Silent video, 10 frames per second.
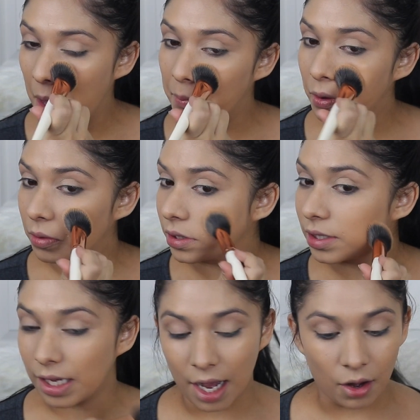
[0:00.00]
but we'll
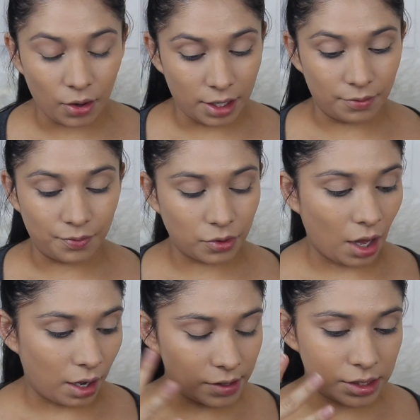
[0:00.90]
see how it
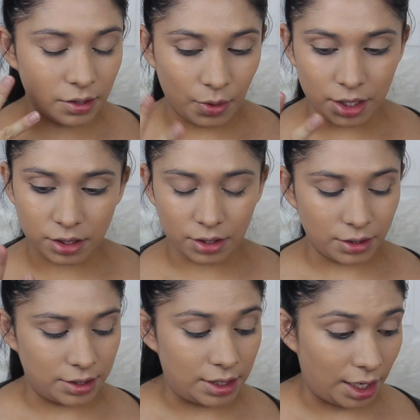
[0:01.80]
obviously wears throughout
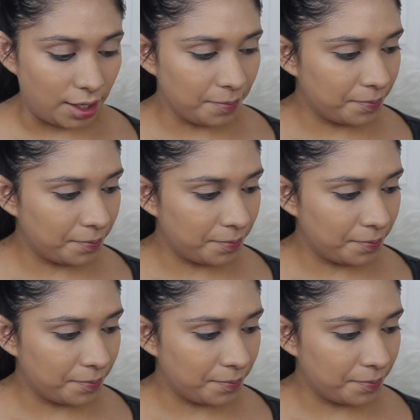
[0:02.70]
the day.